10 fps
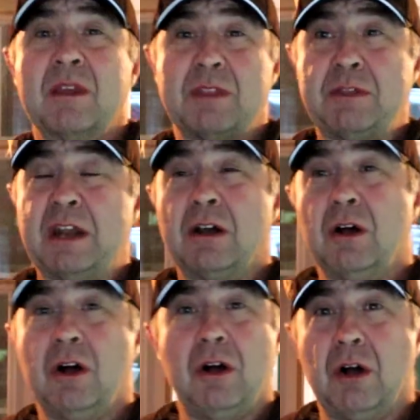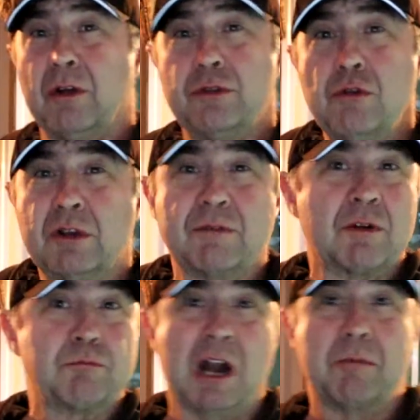Then I'll nuke it for
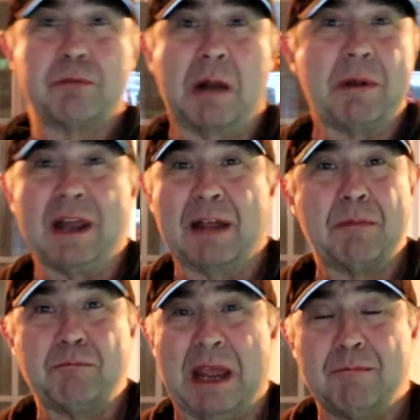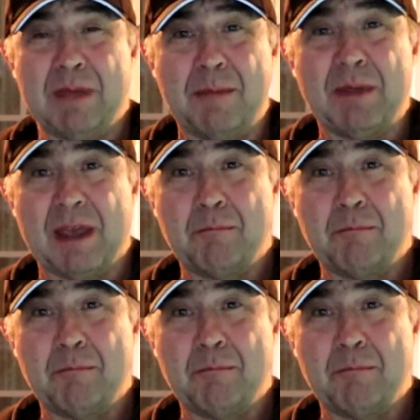probably like maybe a